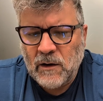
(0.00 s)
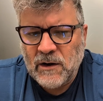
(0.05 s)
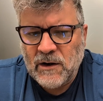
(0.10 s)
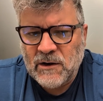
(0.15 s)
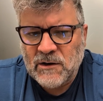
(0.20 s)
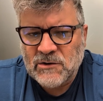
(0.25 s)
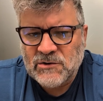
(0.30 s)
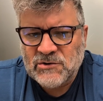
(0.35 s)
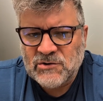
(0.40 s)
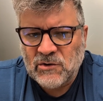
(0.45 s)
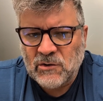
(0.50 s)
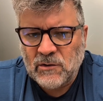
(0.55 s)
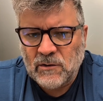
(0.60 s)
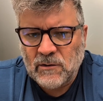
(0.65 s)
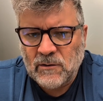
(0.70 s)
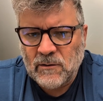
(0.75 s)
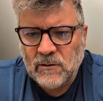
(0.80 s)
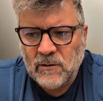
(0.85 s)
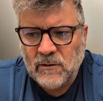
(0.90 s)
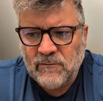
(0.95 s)
initial
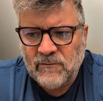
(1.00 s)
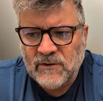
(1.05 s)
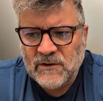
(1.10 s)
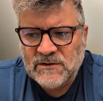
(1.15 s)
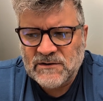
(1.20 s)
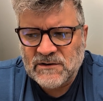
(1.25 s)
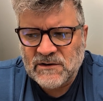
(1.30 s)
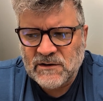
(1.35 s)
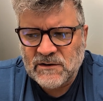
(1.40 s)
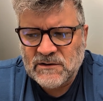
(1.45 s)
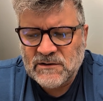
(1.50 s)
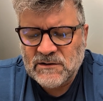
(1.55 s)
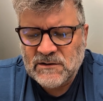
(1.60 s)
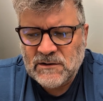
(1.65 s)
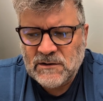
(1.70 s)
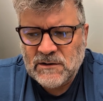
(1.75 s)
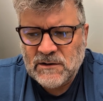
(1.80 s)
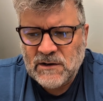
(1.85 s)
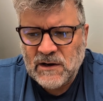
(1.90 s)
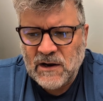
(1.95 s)
visit,
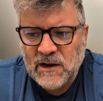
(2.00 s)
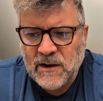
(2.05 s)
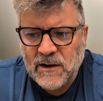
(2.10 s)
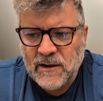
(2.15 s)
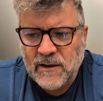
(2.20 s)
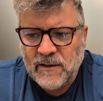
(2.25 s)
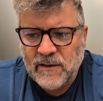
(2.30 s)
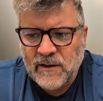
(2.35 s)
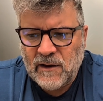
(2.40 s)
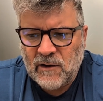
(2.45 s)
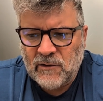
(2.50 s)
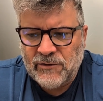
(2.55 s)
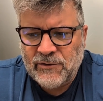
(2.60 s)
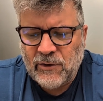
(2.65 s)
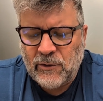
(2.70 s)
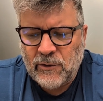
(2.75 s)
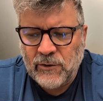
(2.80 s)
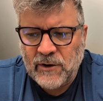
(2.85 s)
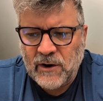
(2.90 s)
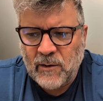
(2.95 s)
and then they'll
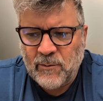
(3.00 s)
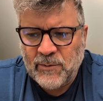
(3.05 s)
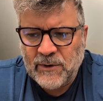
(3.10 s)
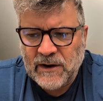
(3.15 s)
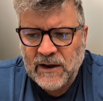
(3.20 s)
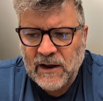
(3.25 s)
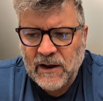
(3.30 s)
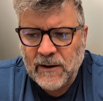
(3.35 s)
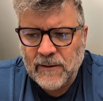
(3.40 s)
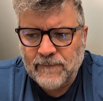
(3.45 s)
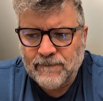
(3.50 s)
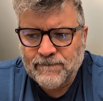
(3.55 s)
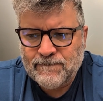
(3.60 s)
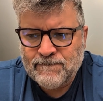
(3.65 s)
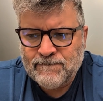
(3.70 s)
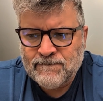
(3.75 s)
turn it up again.